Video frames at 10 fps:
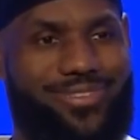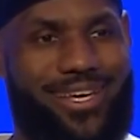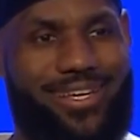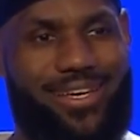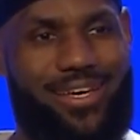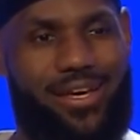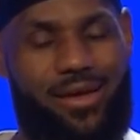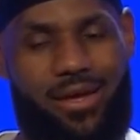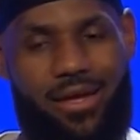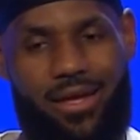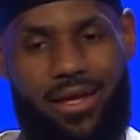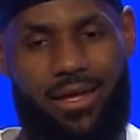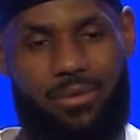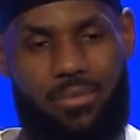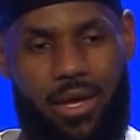And
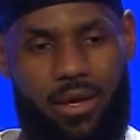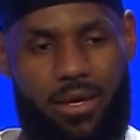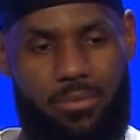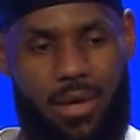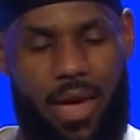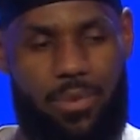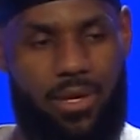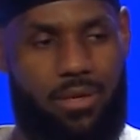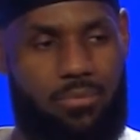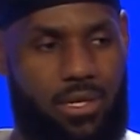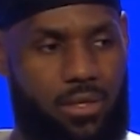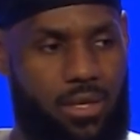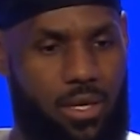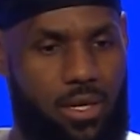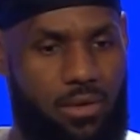I'm happy and been
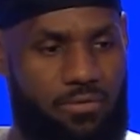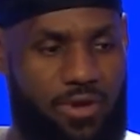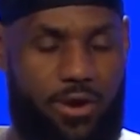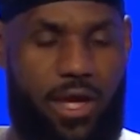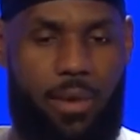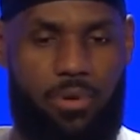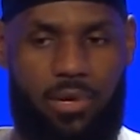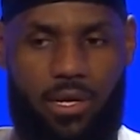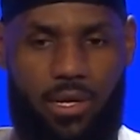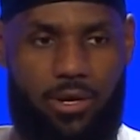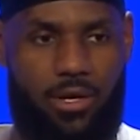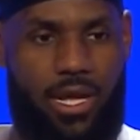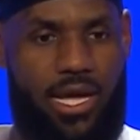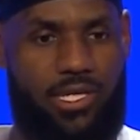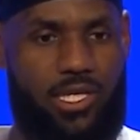very happy being a Laker the
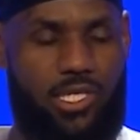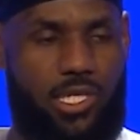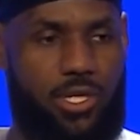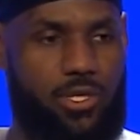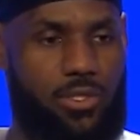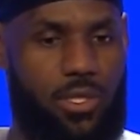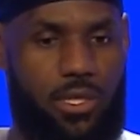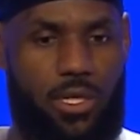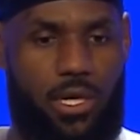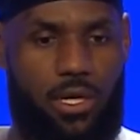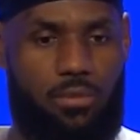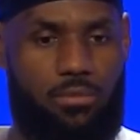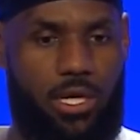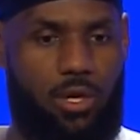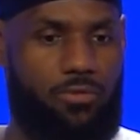last 6 years, and
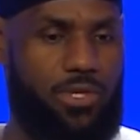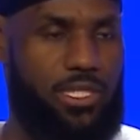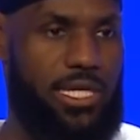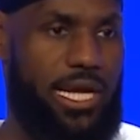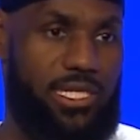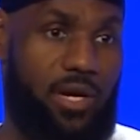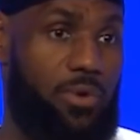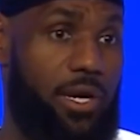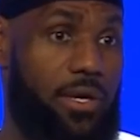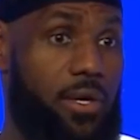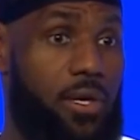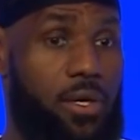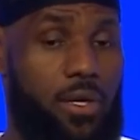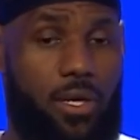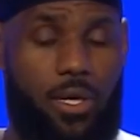hopefully it stays that way.
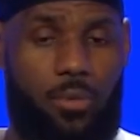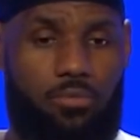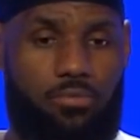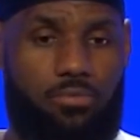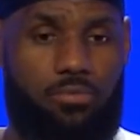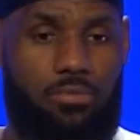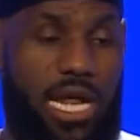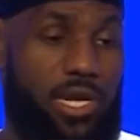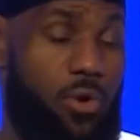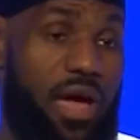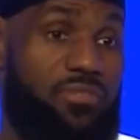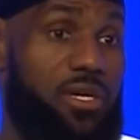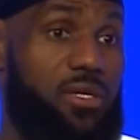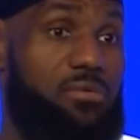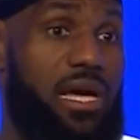But I don't have
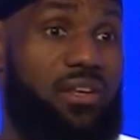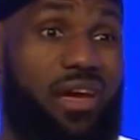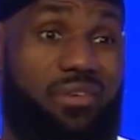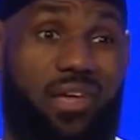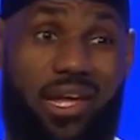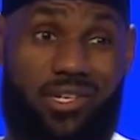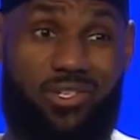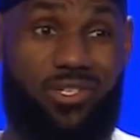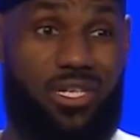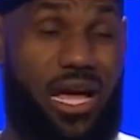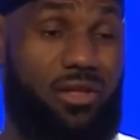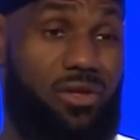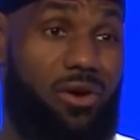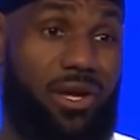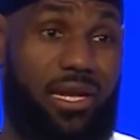the answer to how
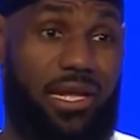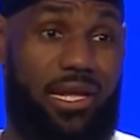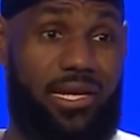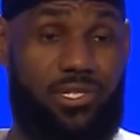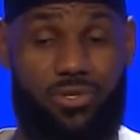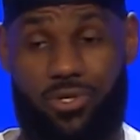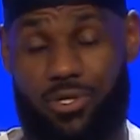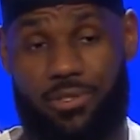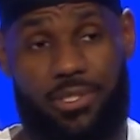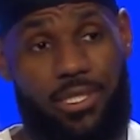long it is, or,